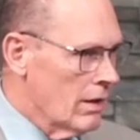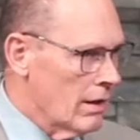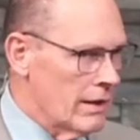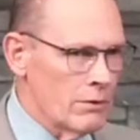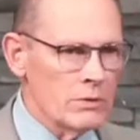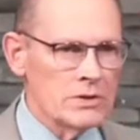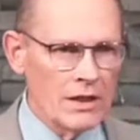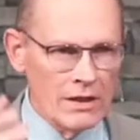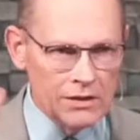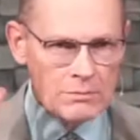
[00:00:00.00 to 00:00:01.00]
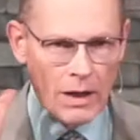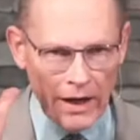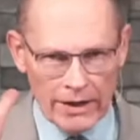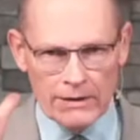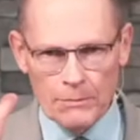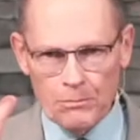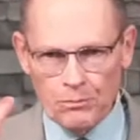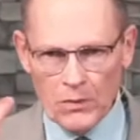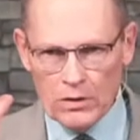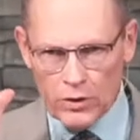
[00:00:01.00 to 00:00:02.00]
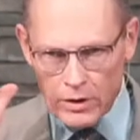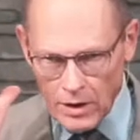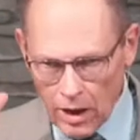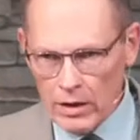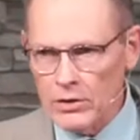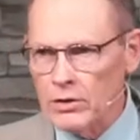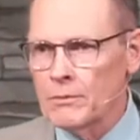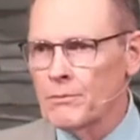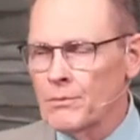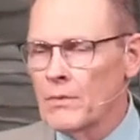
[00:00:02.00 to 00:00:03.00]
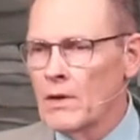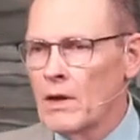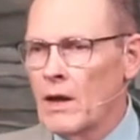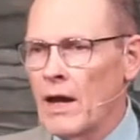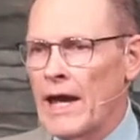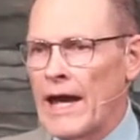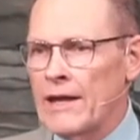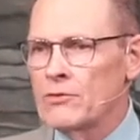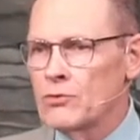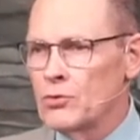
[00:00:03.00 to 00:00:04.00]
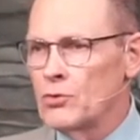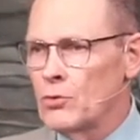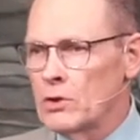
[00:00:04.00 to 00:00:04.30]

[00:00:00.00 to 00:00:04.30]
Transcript: and it was in his mind to conquer and to uh,